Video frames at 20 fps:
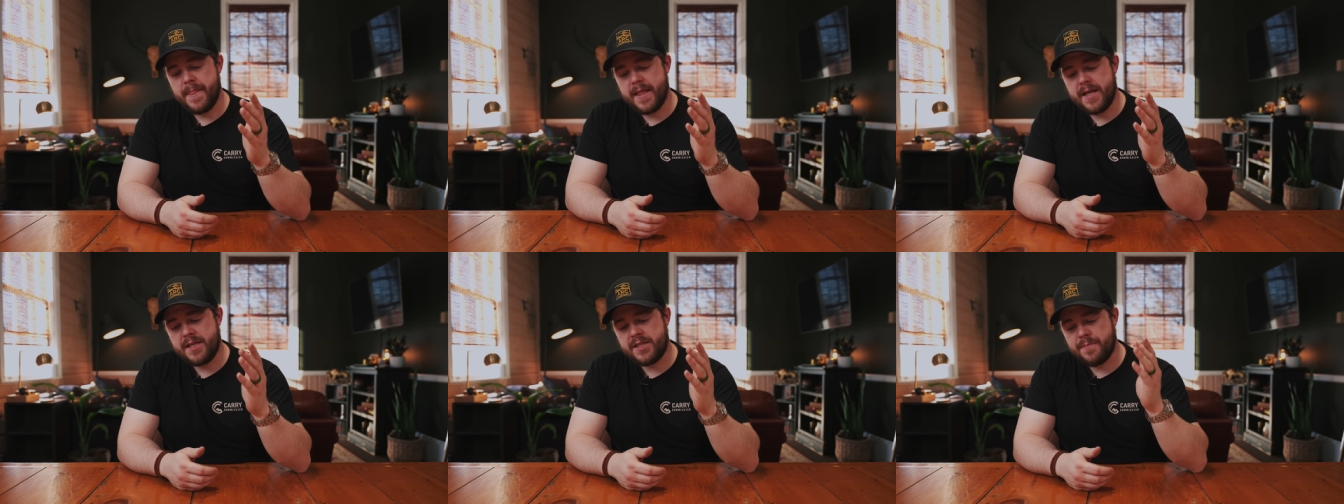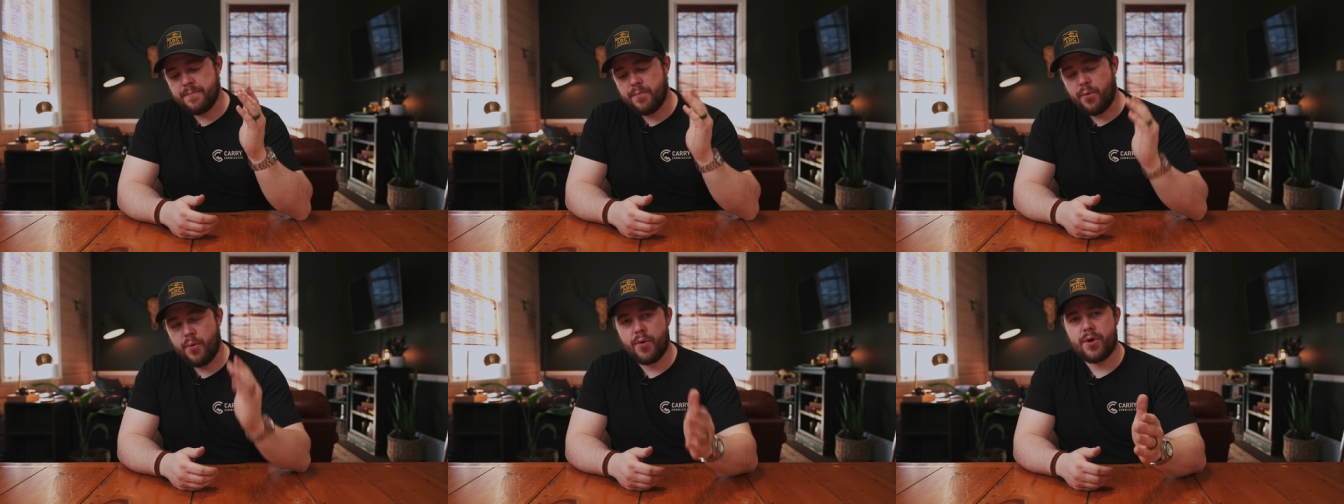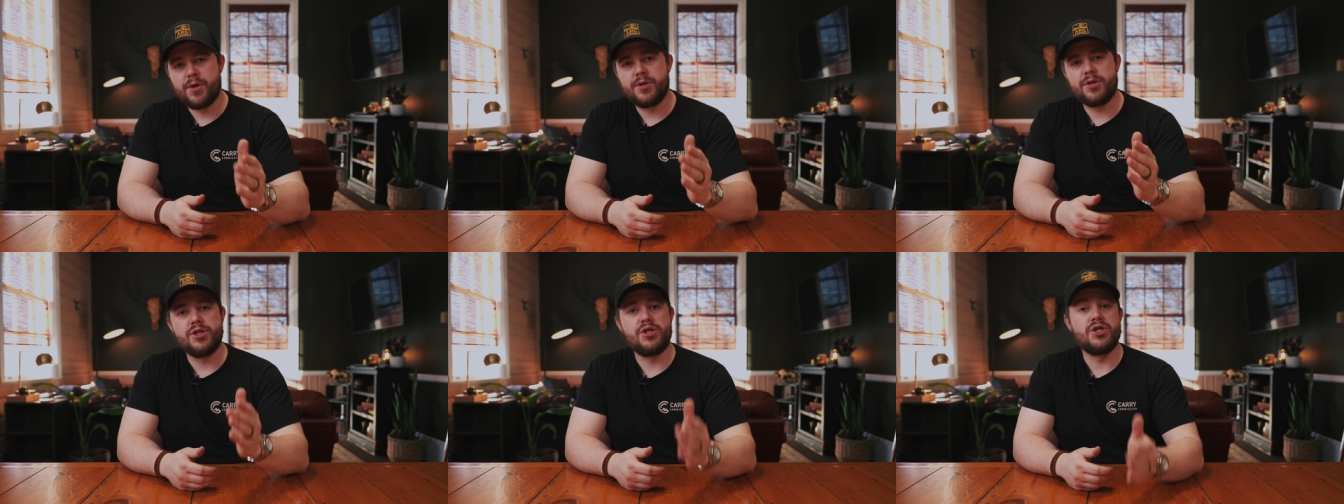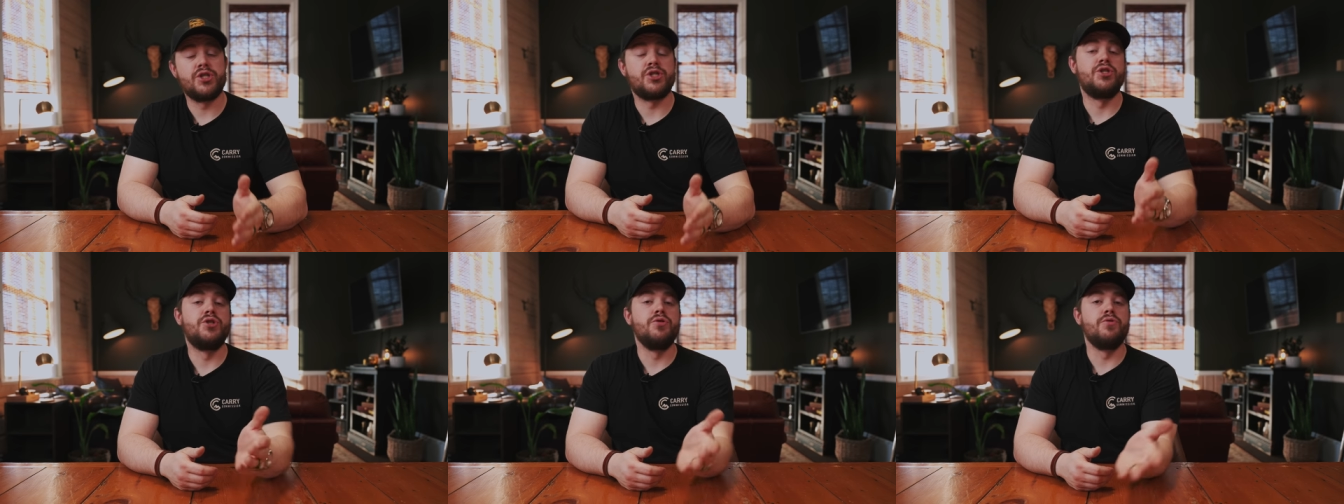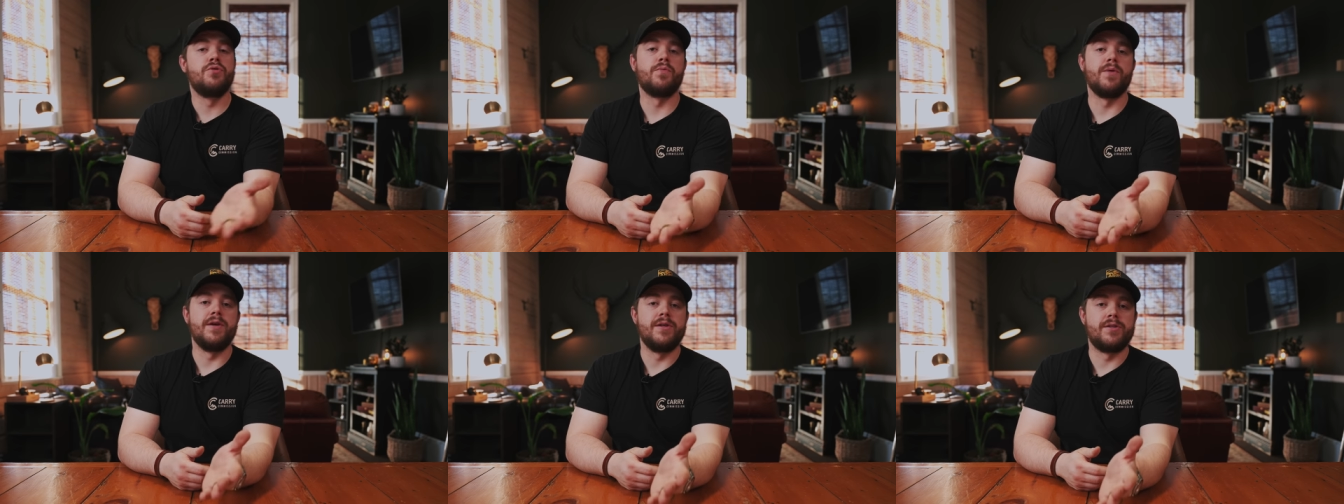it's important to just do
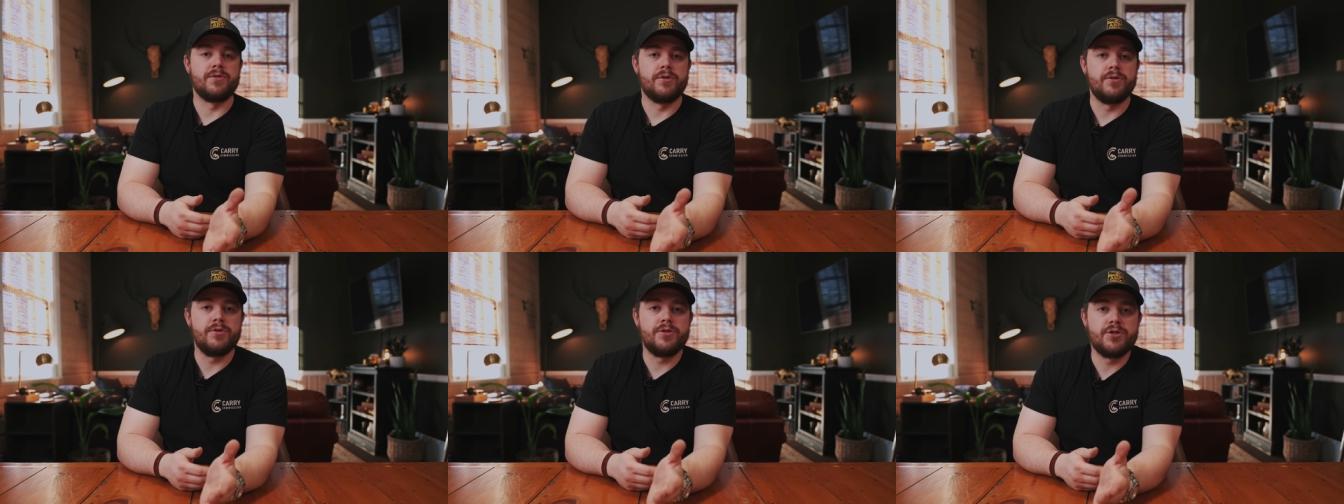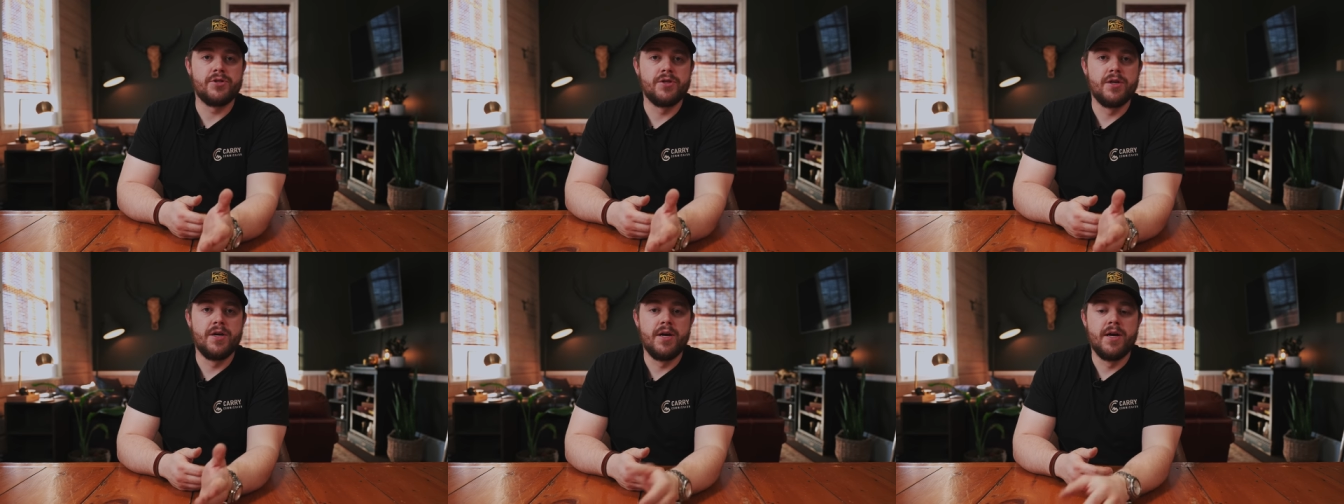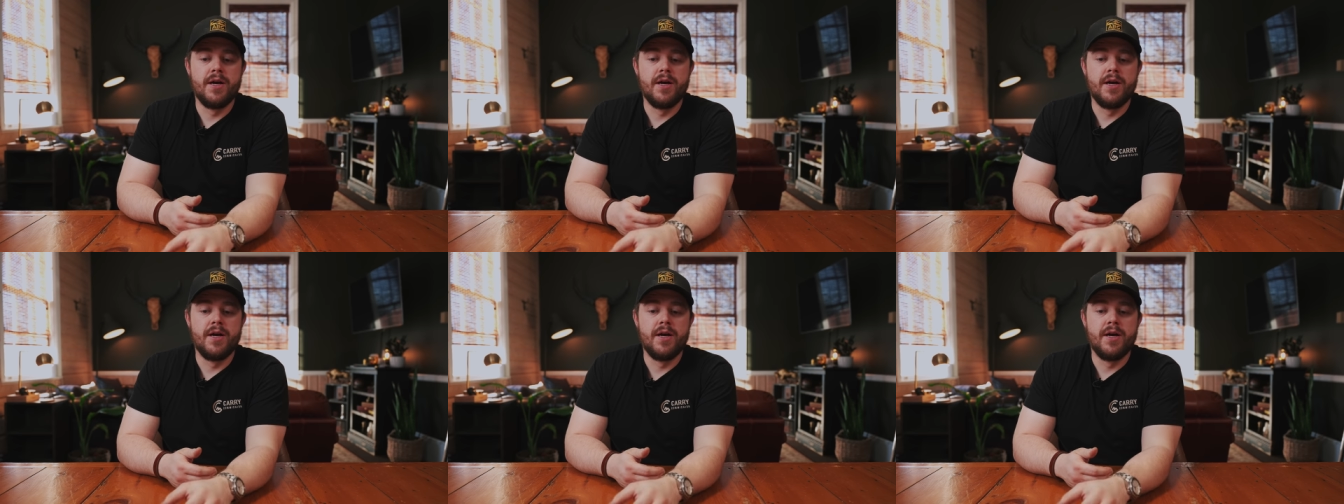the research,